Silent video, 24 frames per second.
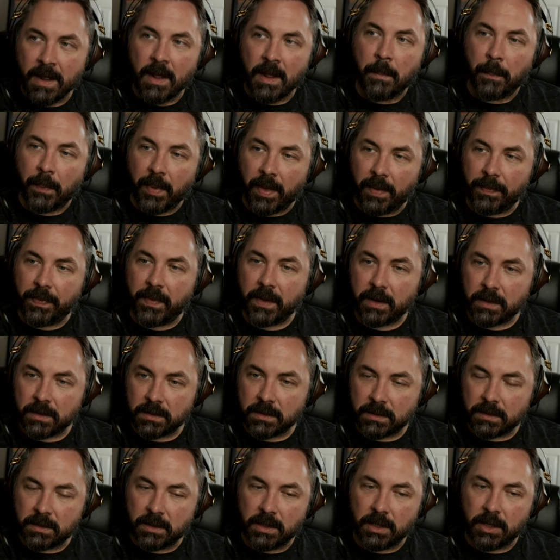But
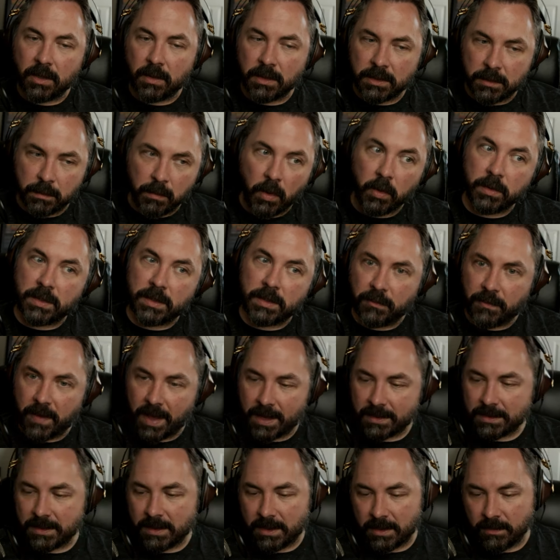there's, you know, it's
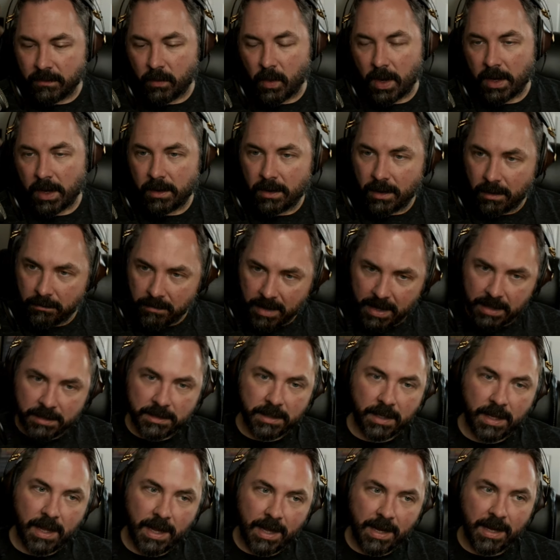multifaceted of why I'm
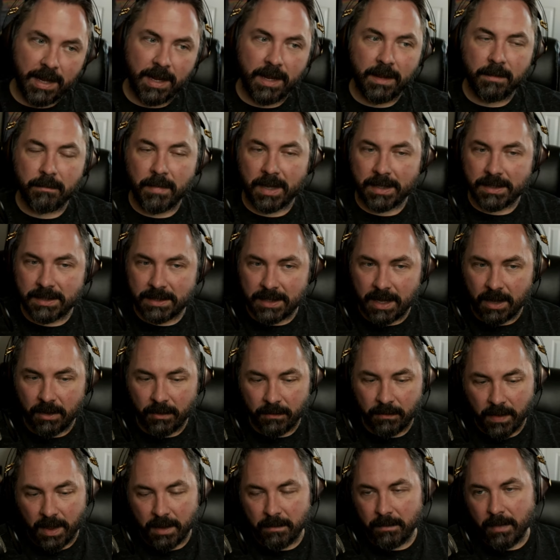educating
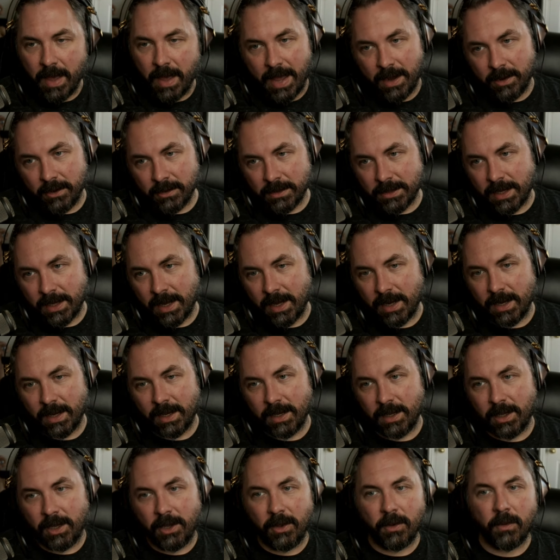myself, I'm
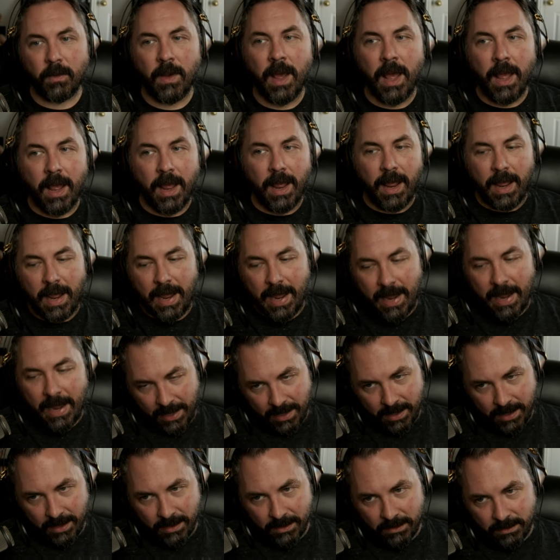entertaining you,
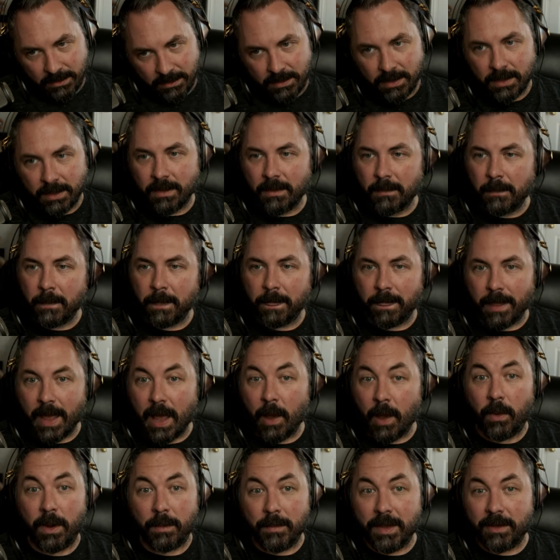and I
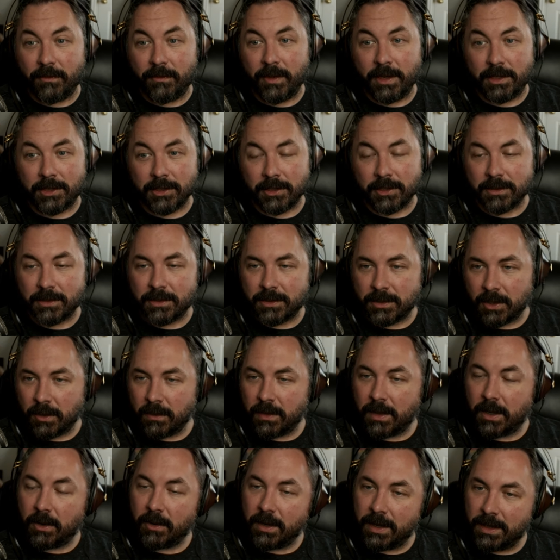want to make features. So
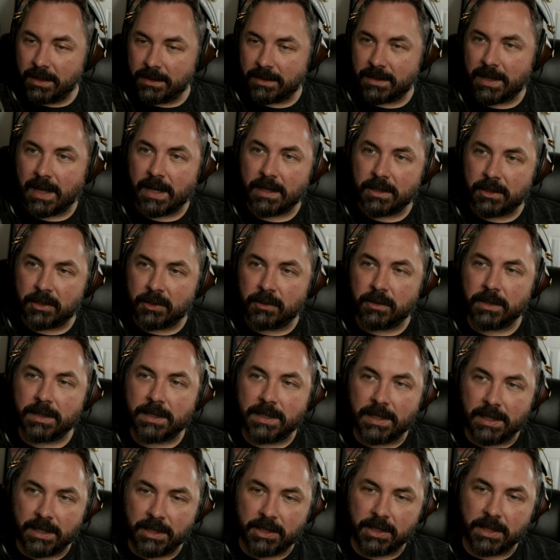there is that
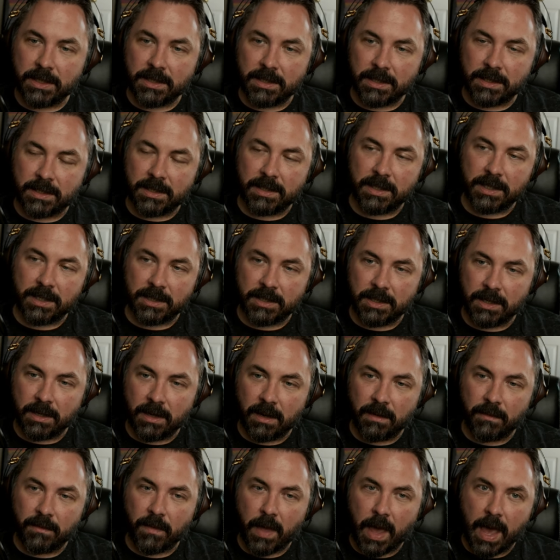strategic decision
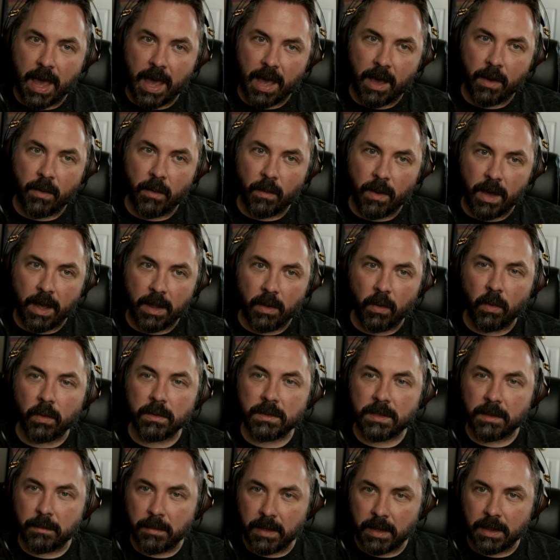of how I
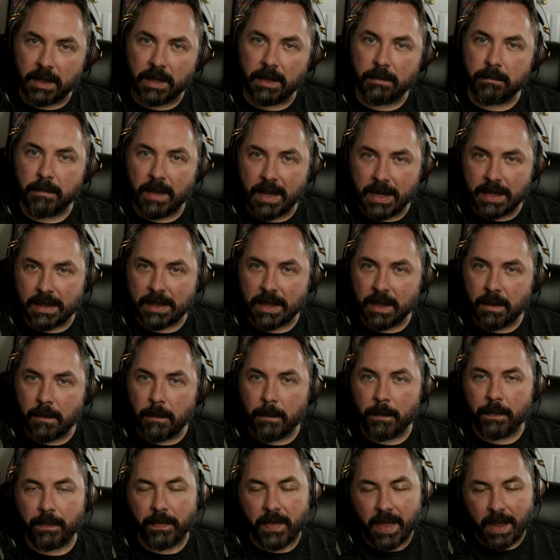ultimately make
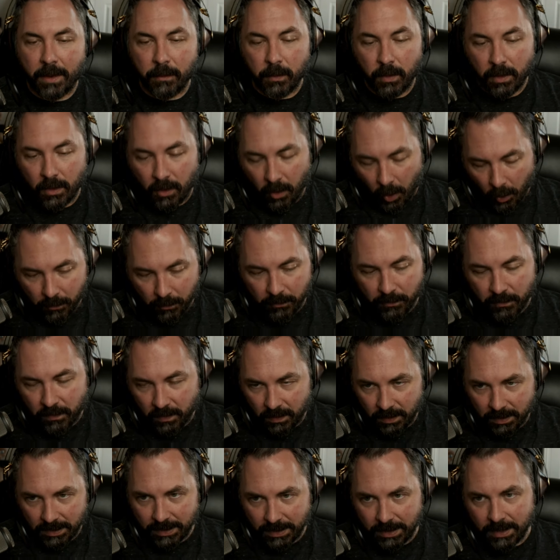them that will
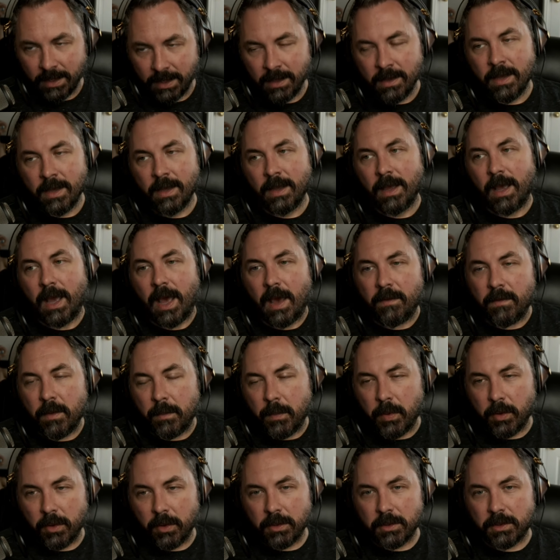hopefully have a
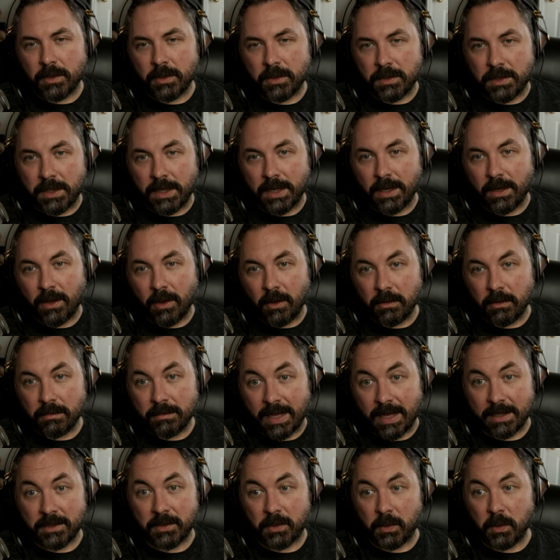producer see it and go,
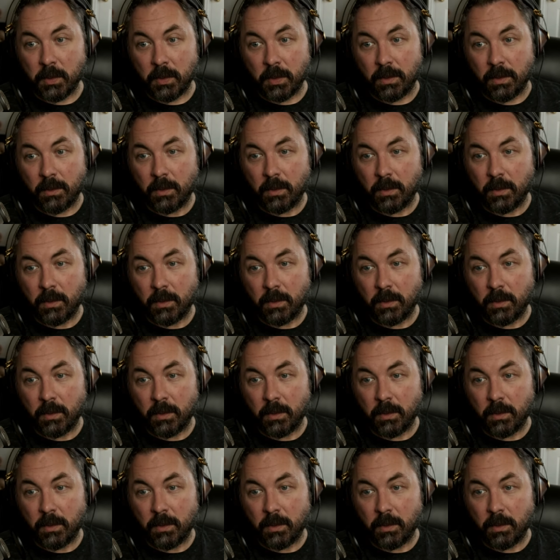that's cool.